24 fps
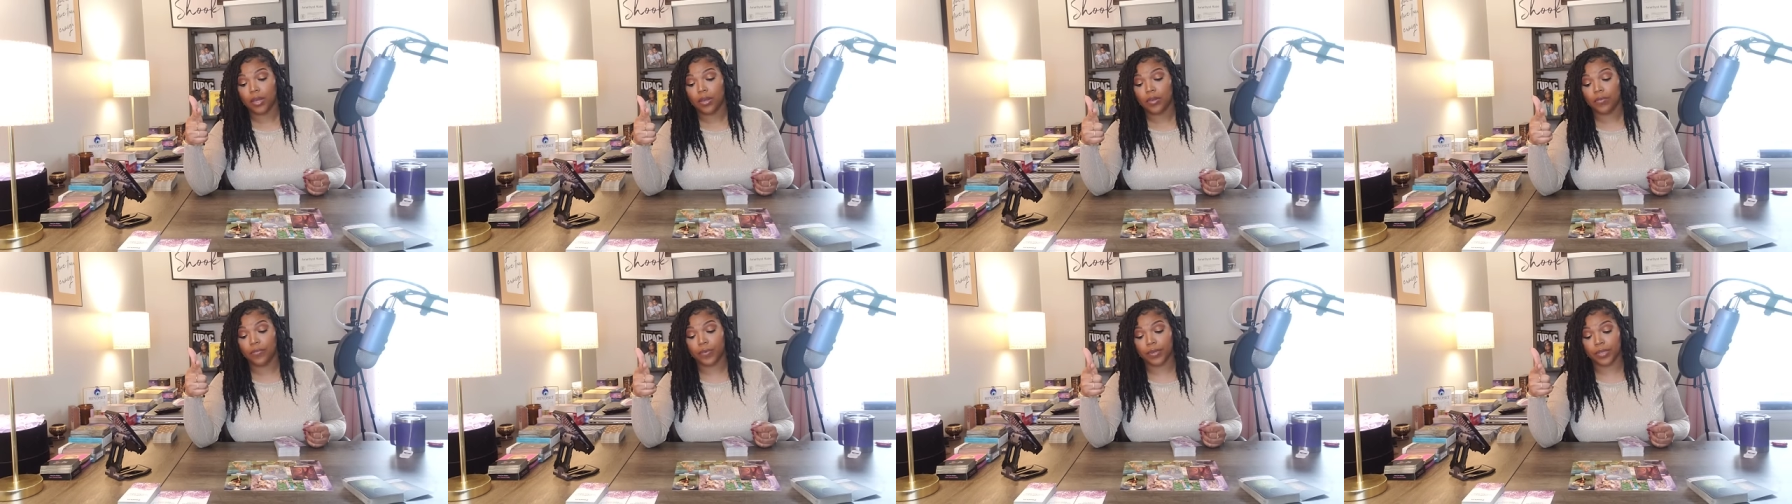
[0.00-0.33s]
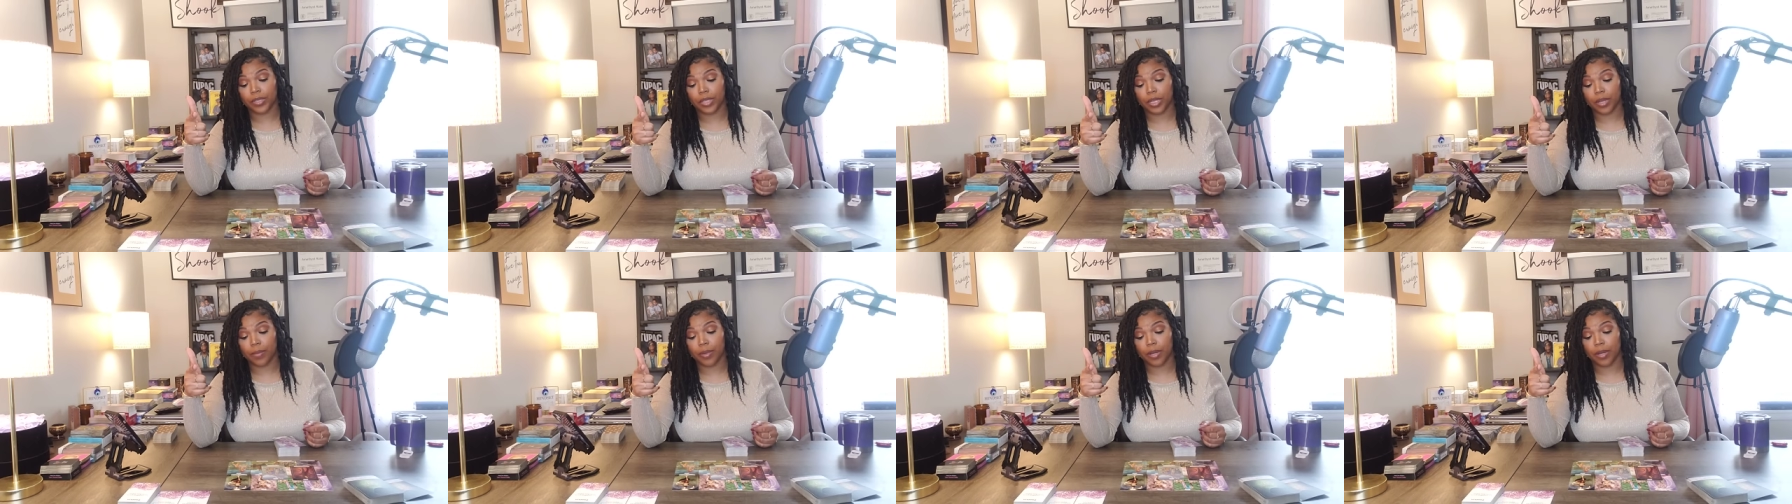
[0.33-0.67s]
For
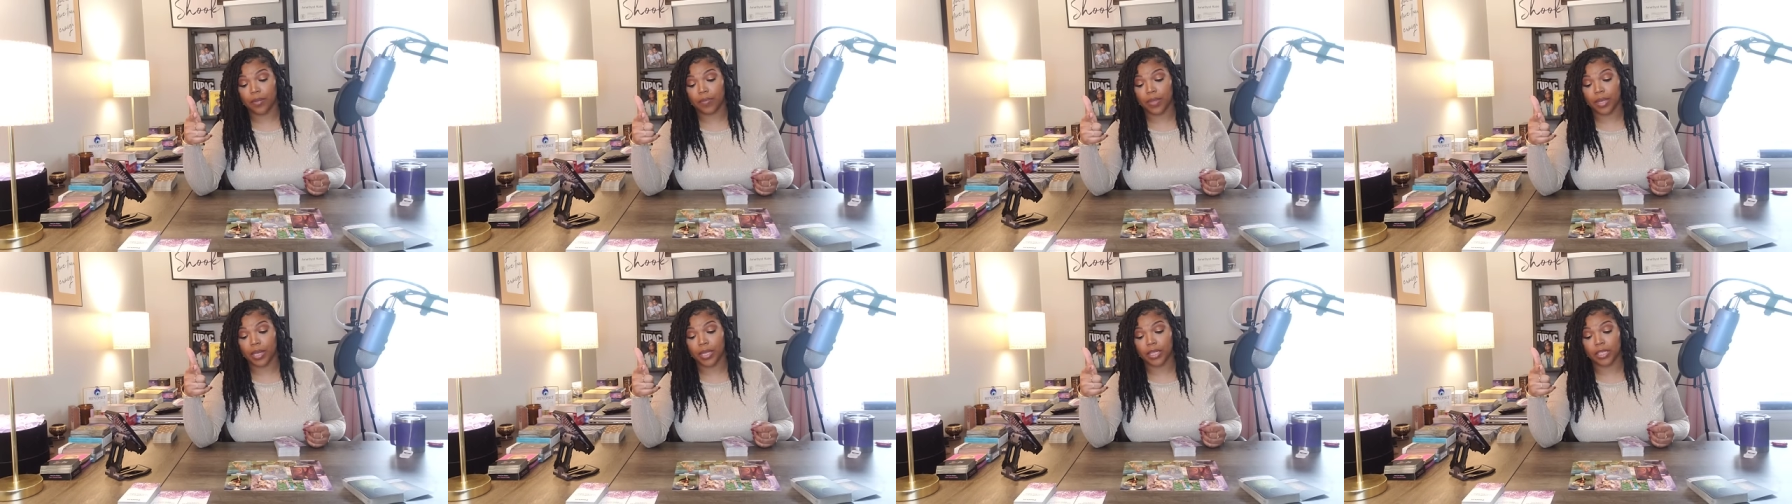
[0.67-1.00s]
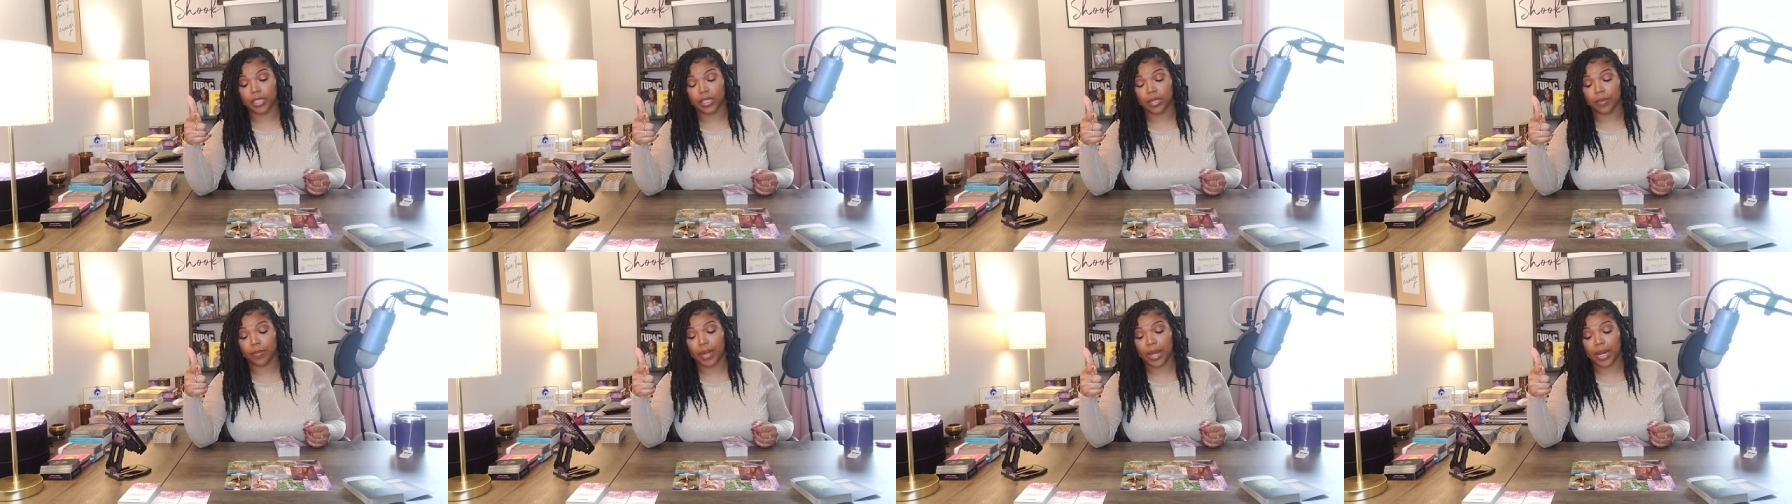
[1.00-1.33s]
some of you,
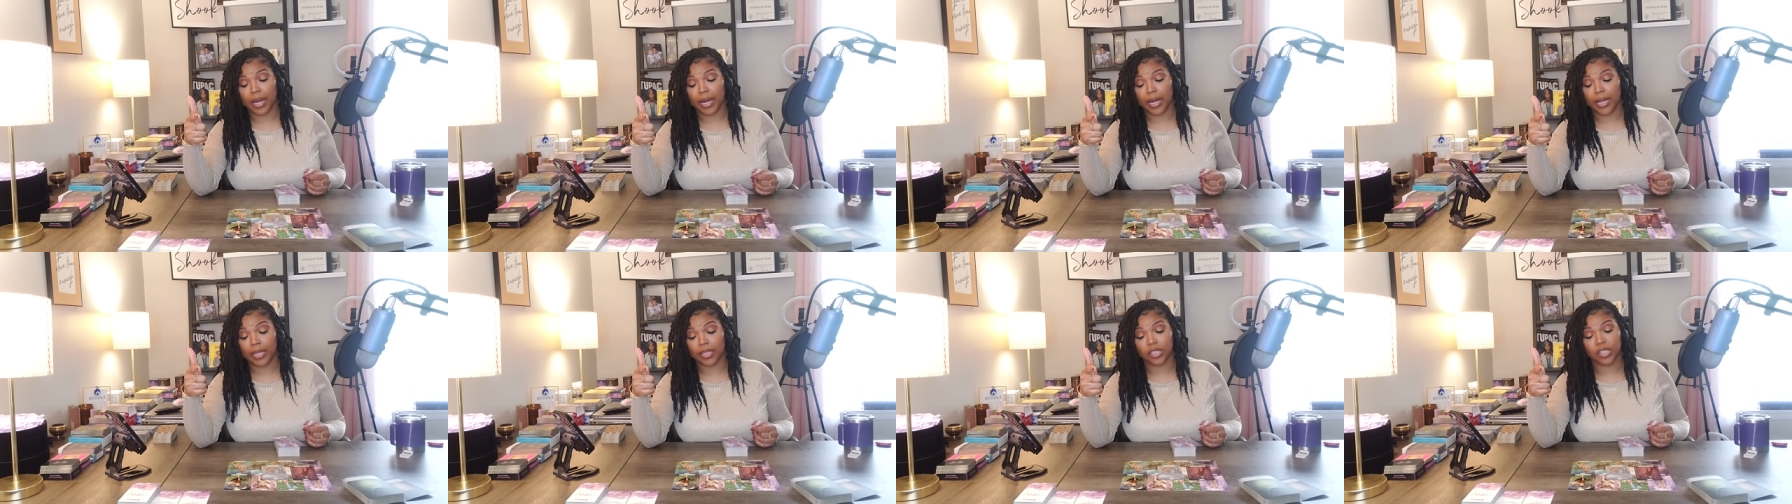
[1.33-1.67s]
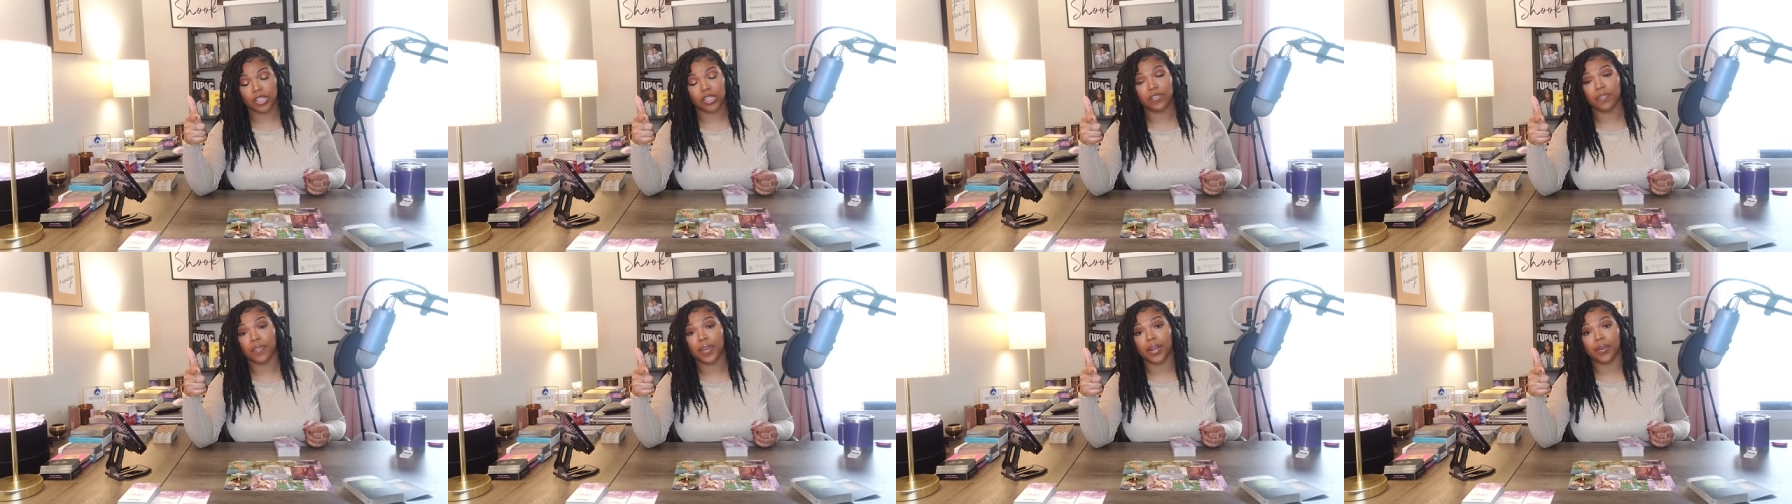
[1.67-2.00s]
it's somebody that's
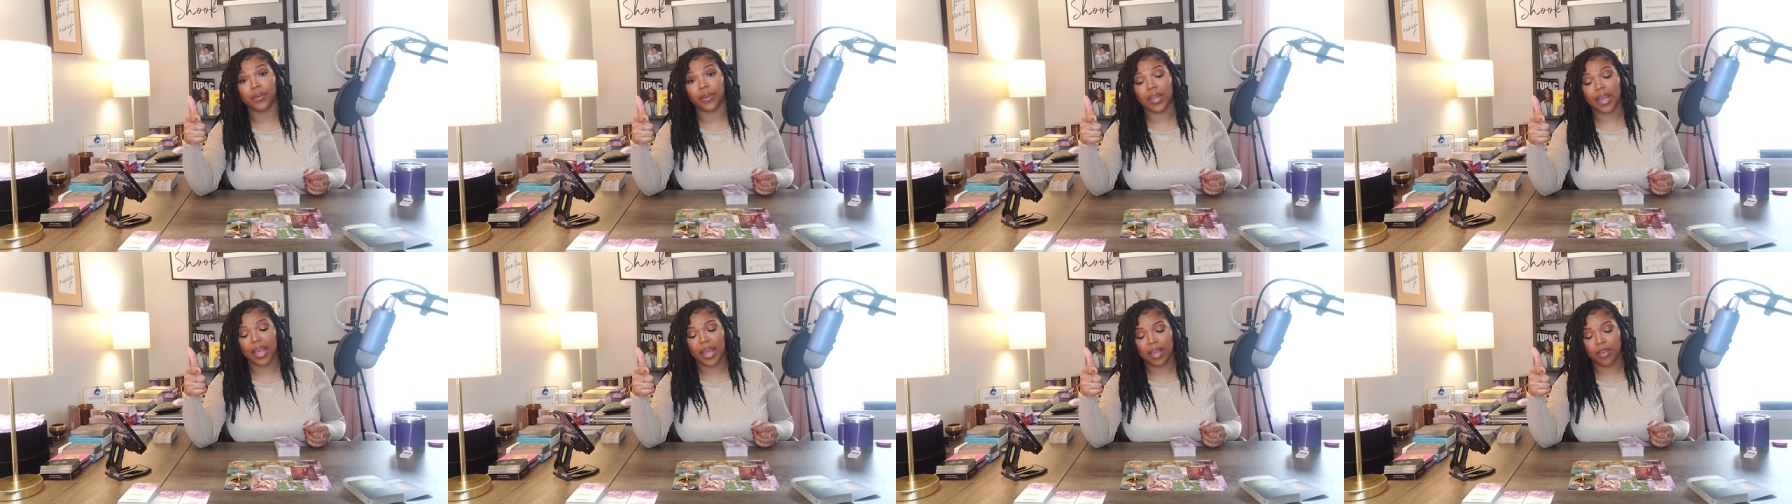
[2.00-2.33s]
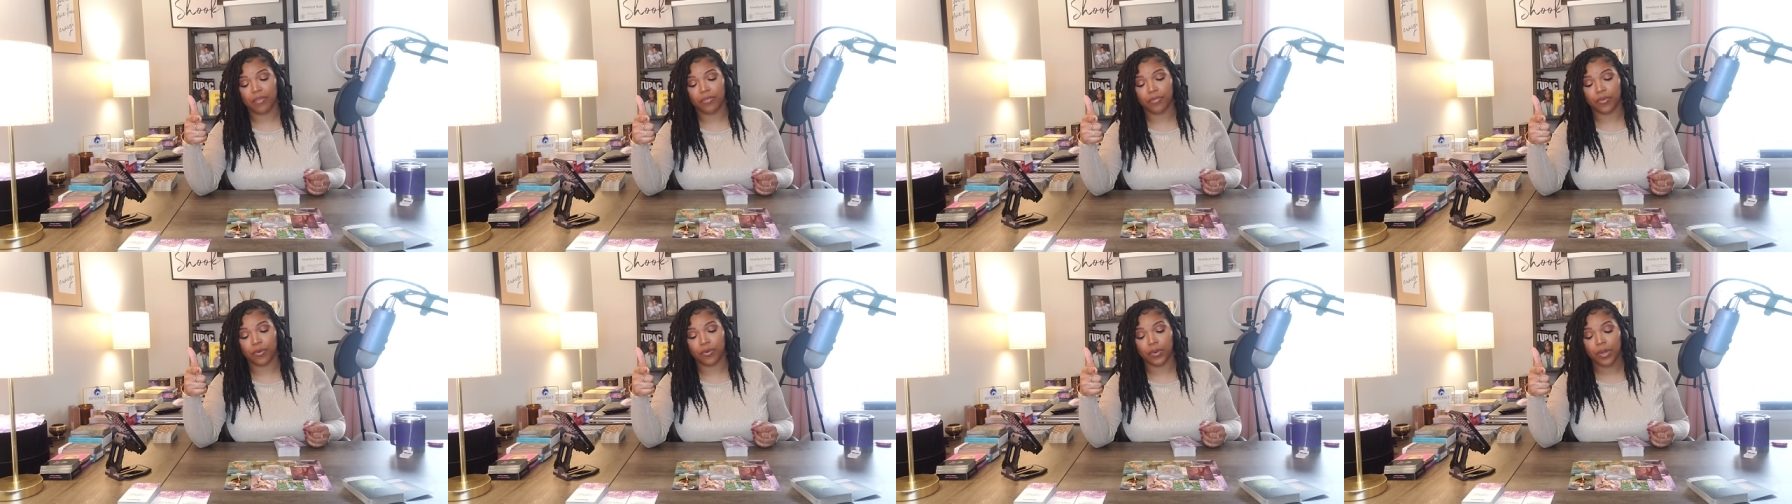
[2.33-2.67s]
just very
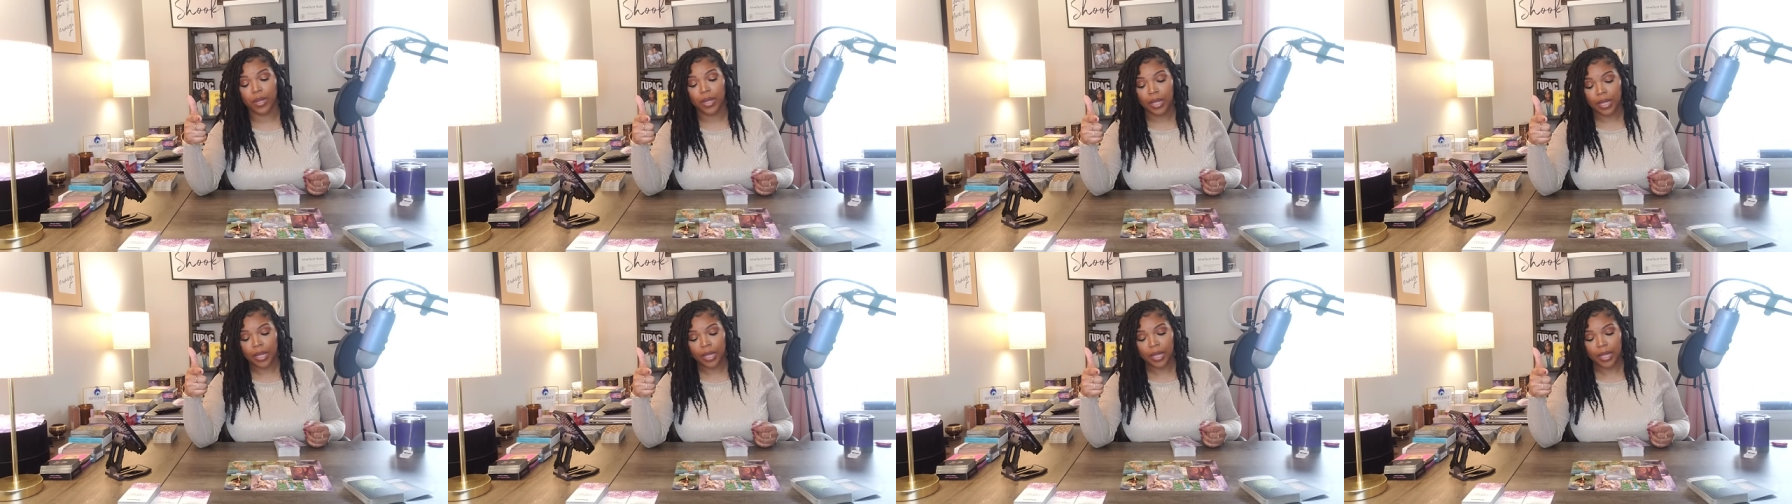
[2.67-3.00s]
hateful.